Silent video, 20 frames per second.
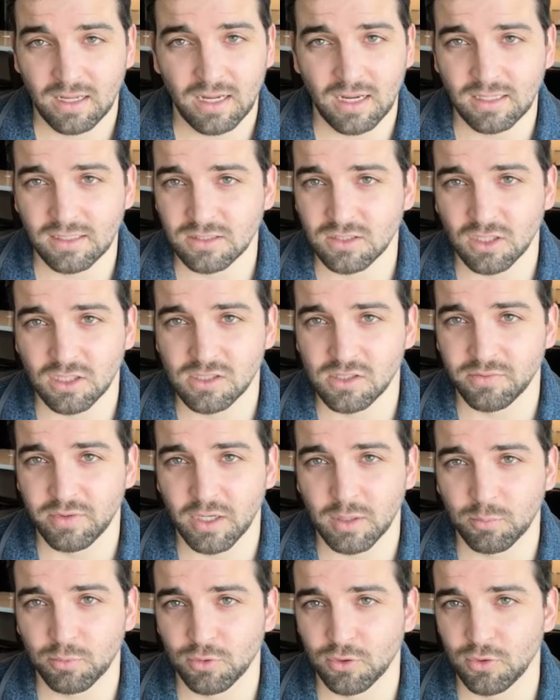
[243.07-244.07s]
And it's a
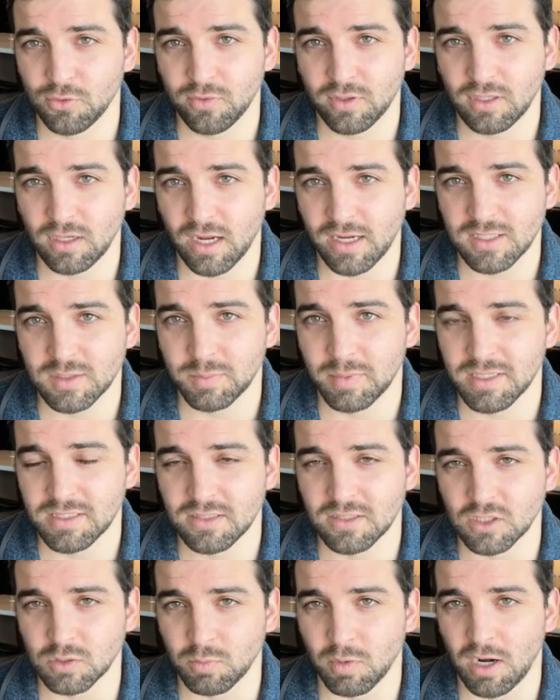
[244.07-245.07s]
very proven, nice
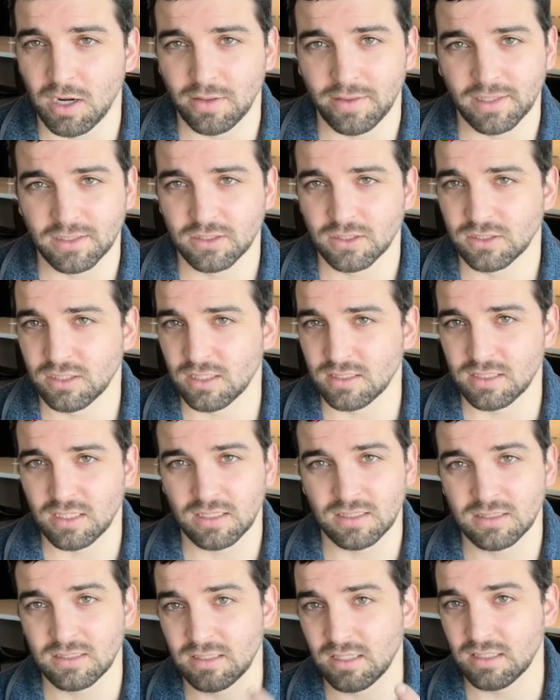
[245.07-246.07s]
business model that just has
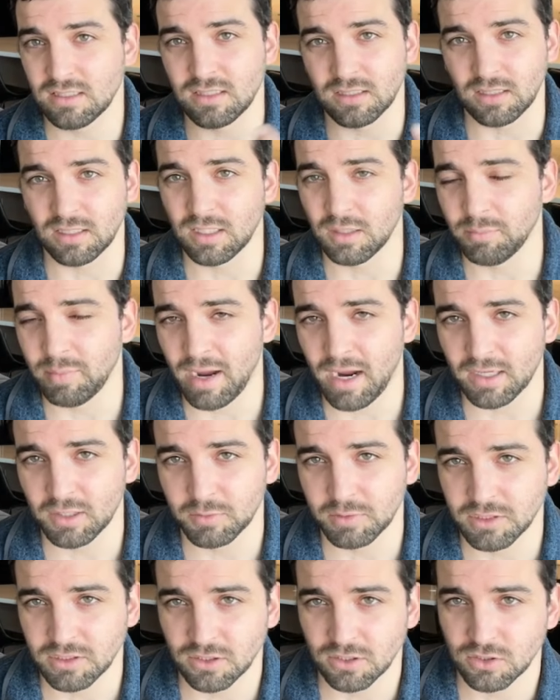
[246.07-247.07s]
consistently
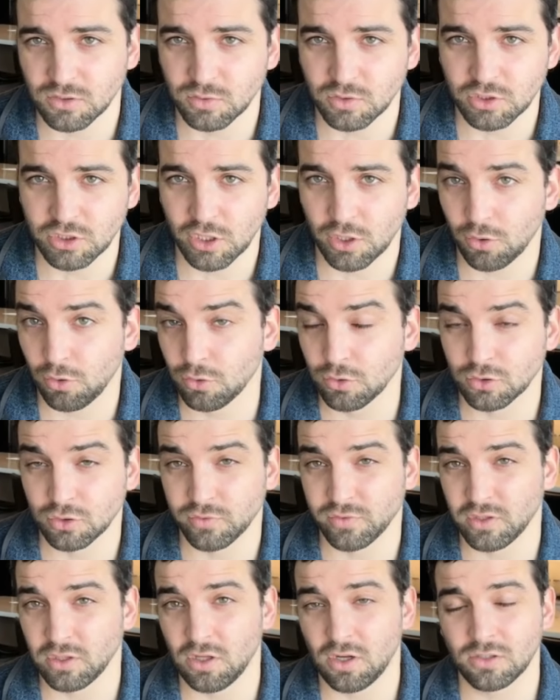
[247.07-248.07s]
compounded returns for
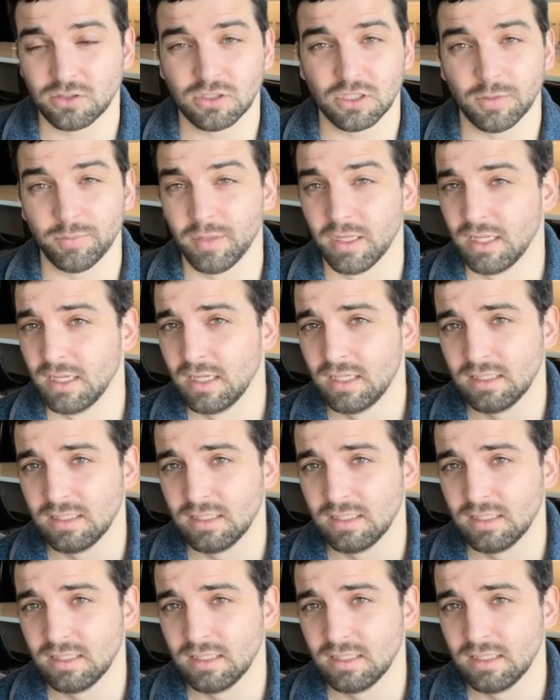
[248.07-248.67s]
shareholders over the long term.